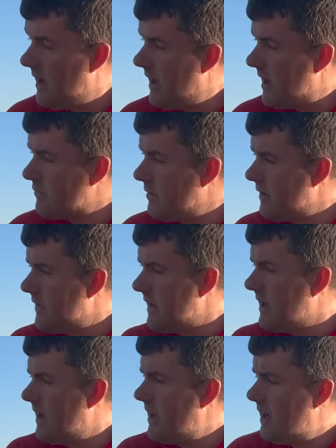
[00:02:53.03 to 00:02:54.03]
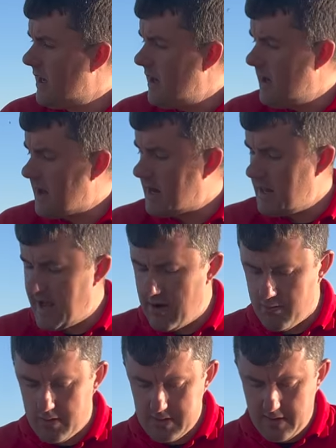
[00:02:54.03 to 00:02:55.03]
It's one of the cloud
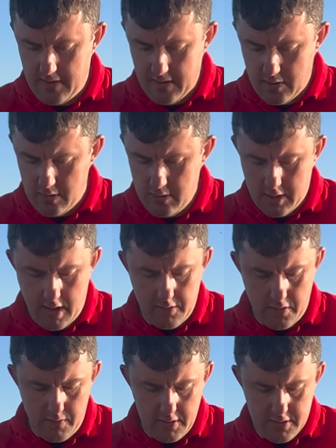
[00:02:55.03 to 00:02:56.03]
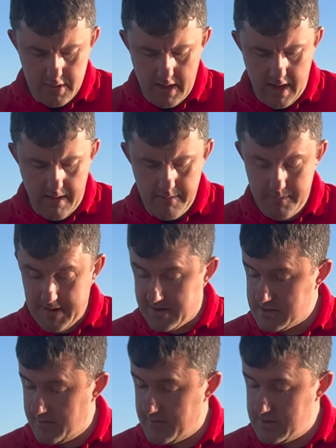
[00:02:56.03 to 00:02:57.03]
ones, I think they call them, or ghost ones,
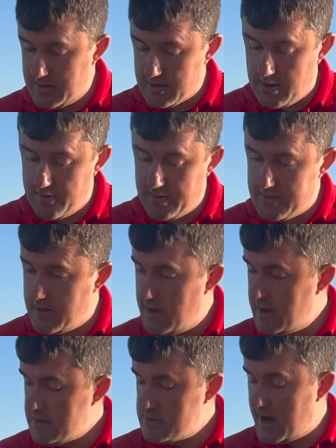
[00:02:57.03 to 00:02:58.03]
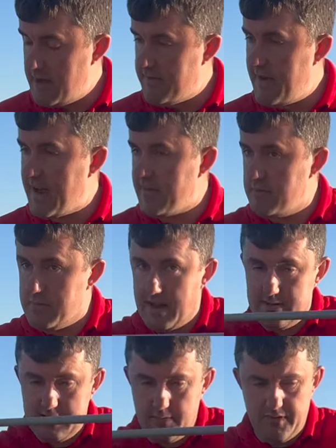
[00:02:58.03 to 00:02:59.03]
because obviously it's got this grey effect that
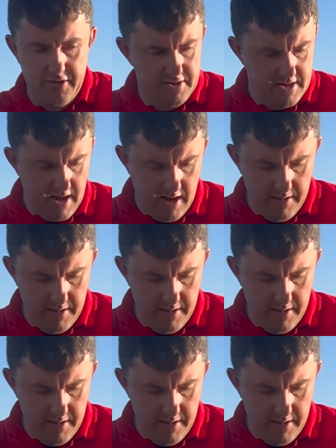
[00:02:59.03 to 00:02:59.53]
blends in with the sky.